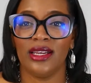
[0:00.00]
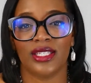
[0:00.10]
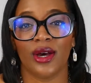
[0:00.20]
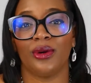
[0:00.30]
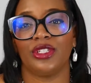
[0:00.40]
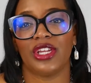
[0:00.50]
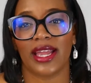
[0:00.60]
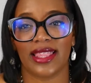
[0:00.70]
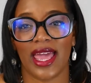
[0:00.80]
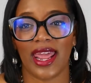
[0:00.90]
So
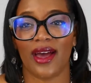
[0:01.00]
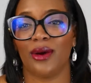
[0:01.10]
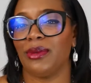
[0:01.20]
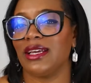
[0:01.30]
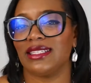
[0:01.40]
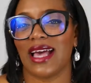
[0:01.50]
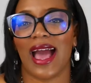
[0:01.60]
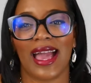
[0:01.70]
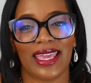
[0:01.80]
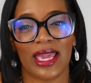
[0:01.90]
check that out because
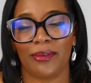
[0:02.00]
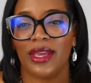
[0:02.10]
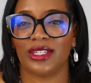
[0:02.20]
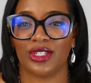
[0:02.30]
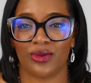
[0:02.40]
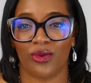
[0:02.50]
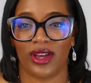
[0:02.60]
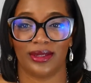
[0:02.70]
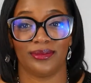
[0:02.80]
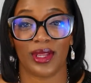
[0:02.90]
I can't pick just
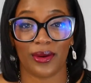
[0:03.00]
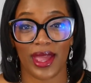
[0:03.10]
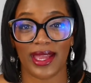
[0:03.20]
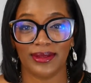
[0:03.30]
one. Okay?